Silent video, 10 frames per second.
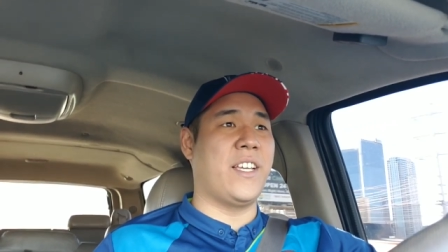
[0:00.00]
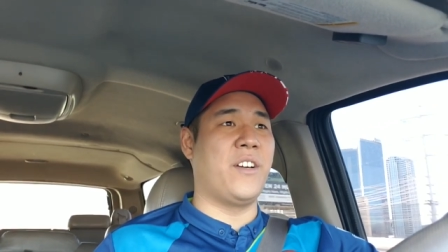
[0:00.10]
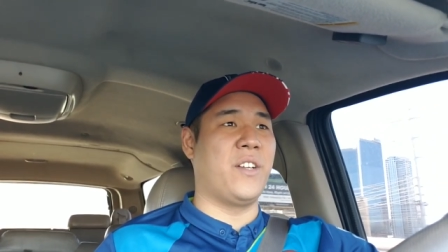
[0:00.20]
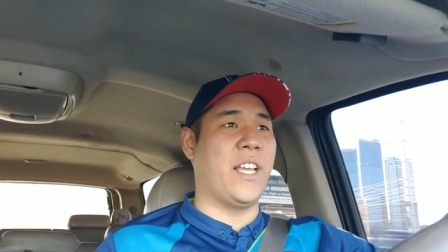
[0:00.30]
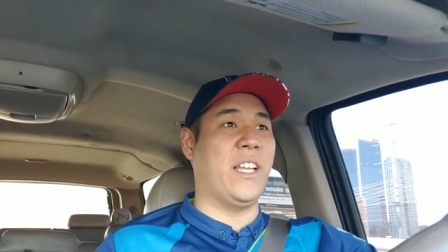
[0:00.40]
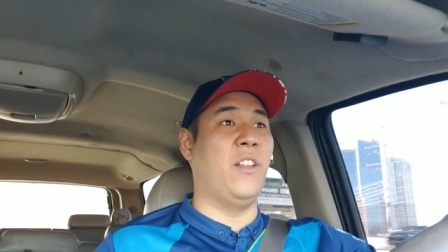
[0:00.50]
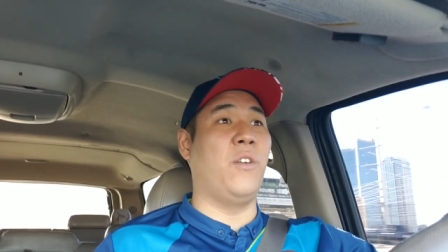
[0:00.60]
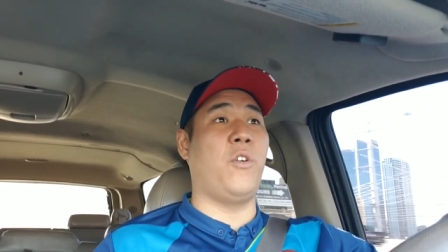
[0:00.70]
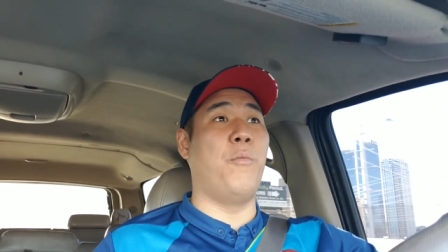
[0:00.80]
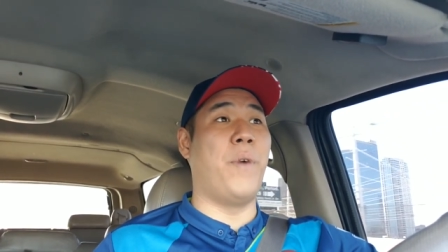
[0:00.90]
I go to like a
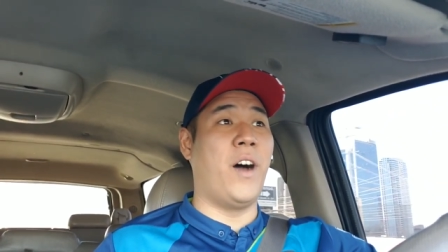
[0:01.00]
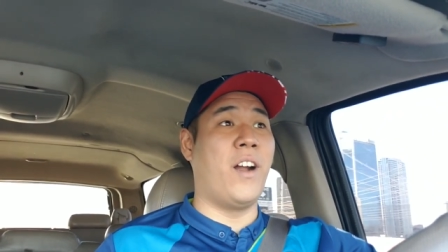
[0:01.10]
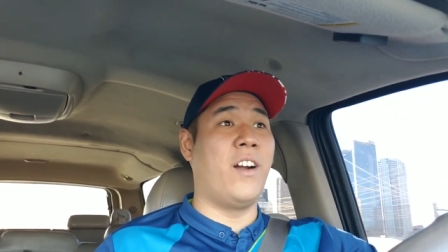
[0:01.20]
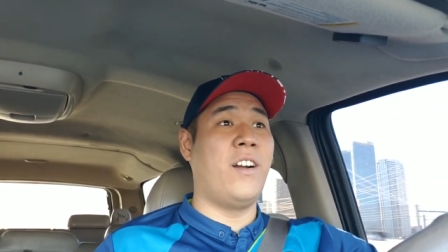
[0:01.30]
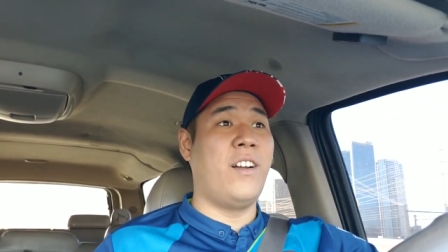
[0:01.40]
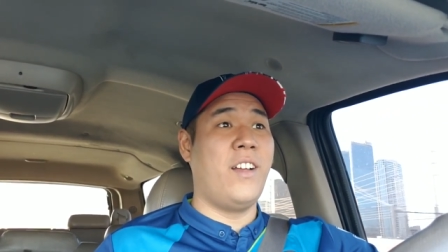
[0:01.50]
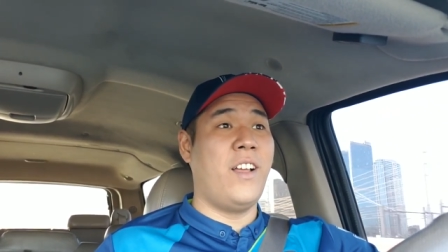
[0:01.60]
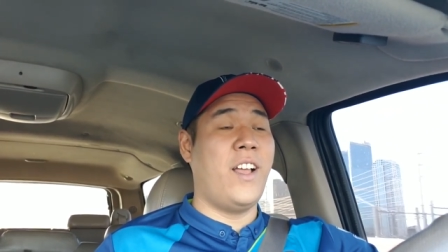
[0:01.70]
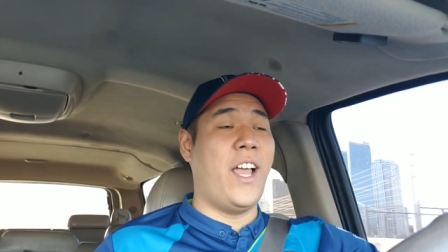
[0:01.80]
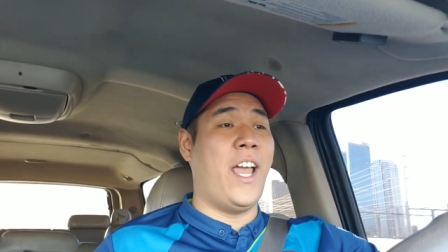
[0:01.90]
local bar
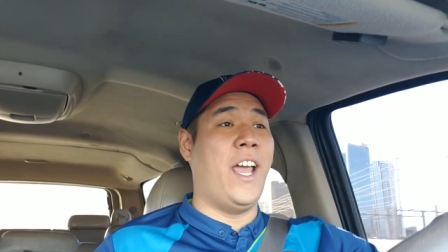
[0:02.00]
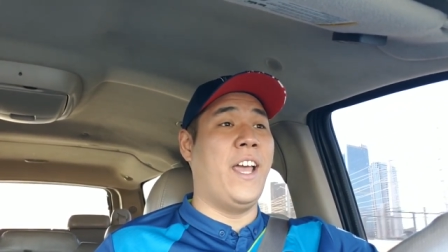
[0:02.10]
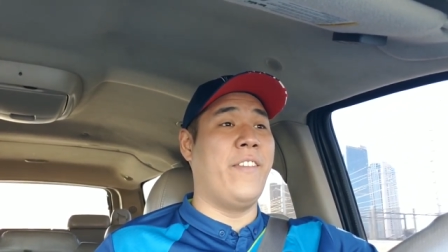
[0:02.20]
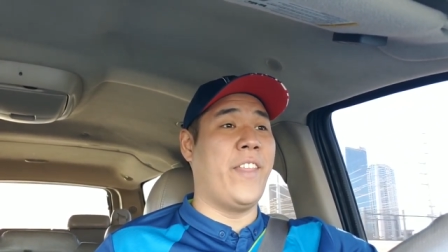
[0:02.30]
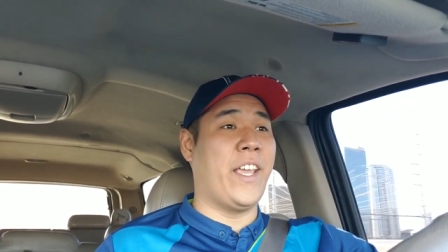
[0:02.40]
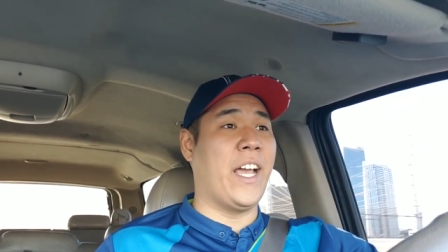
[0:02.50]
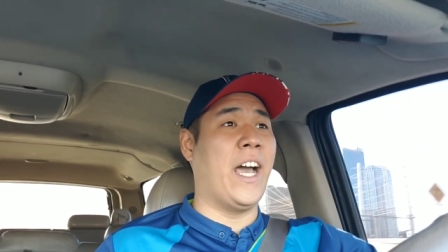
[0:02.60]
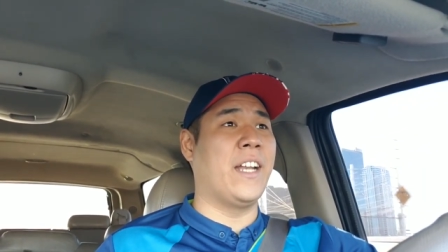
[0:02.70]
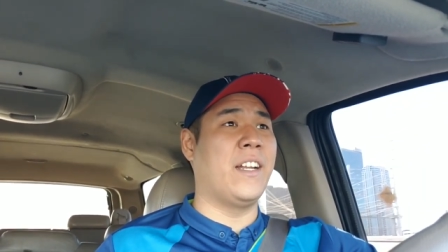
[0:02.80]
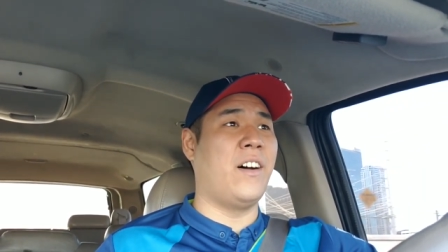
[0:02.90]
and they
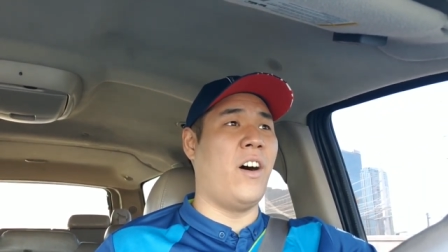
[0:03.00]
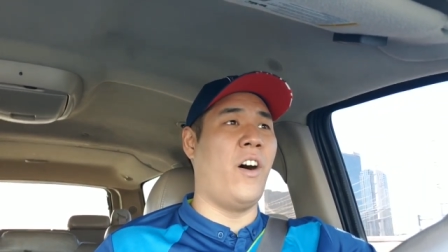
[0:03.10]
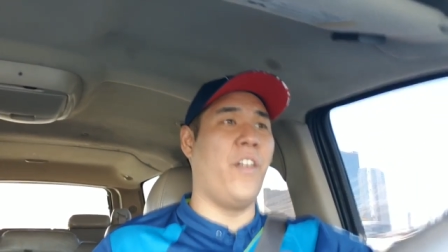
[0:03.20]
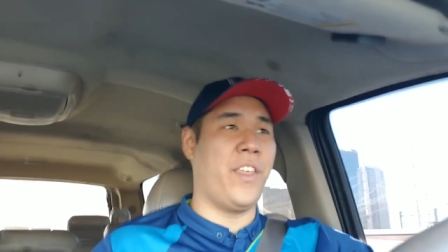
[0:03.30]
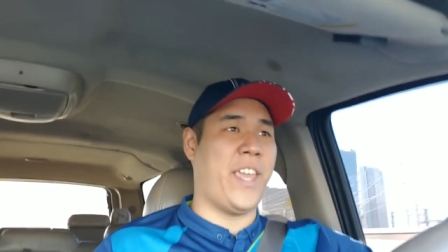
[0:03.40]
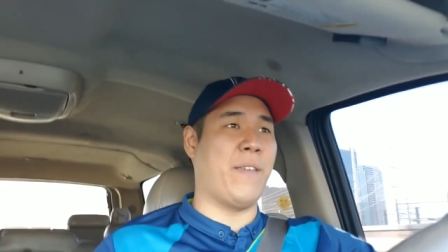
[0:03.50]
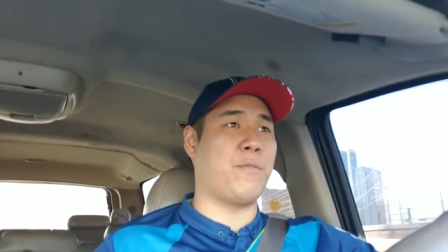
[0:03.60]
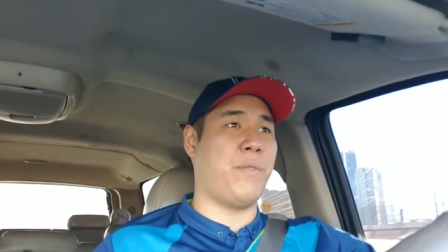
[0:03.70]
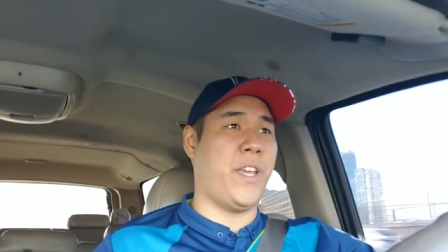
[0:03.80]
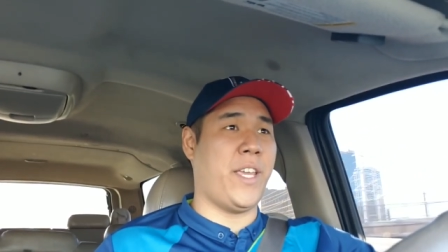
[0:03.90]
got all the
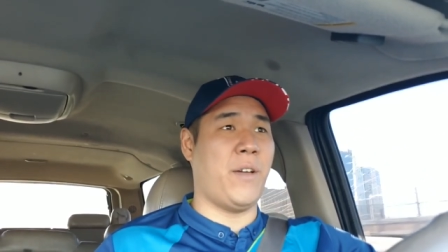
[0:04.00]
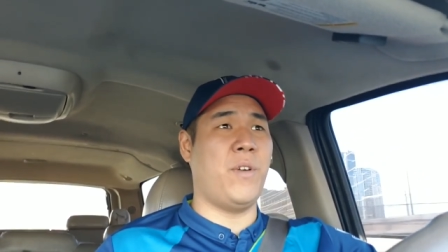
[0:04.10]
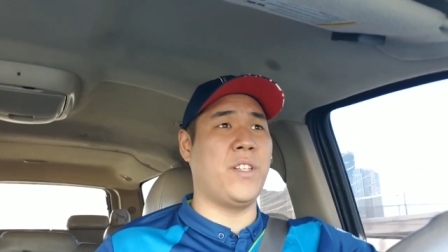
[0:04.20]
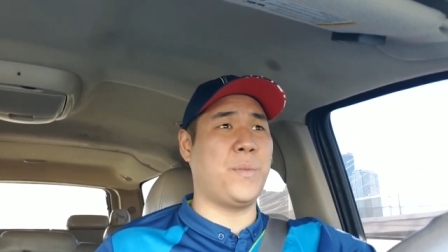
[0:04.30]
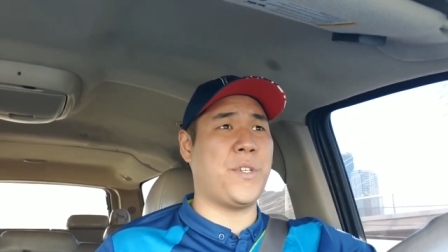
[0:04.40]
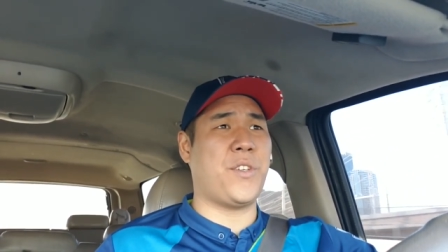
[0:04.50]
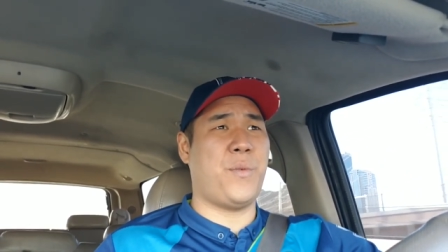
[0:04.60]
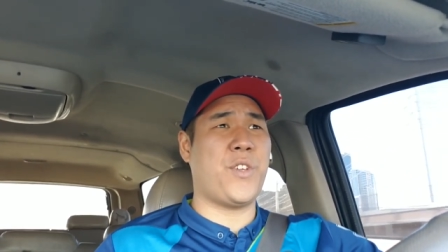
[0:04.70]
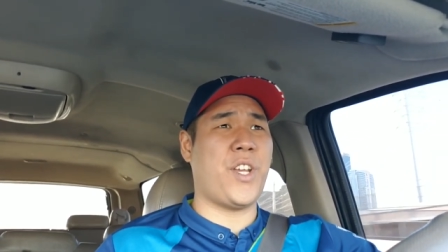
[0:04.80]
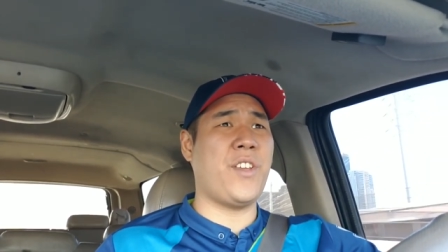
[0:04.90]
games playing at once,
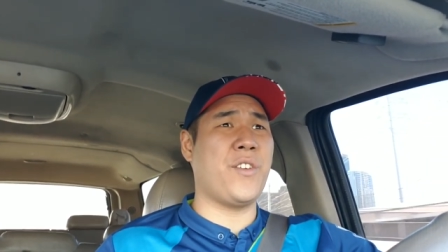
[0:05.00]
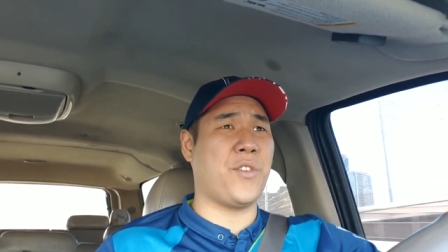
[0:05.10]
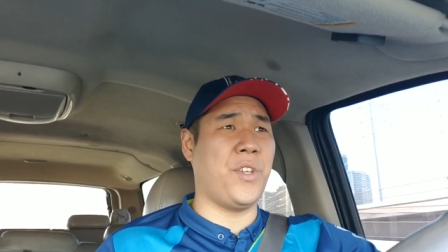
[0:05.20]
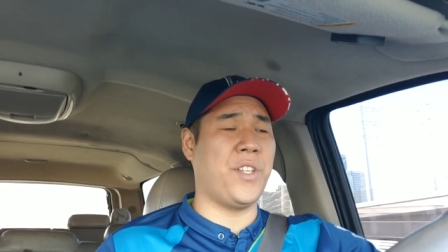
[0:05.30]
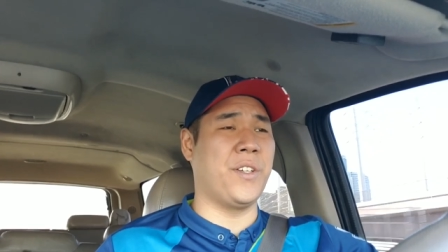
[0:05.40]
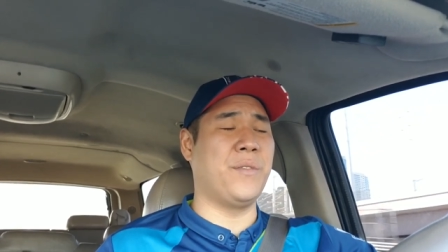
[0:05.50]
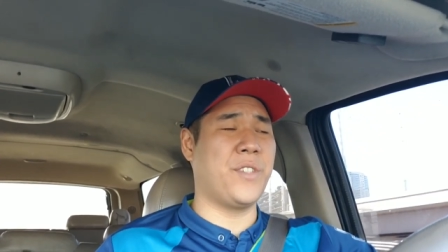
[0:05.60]
which I usually do,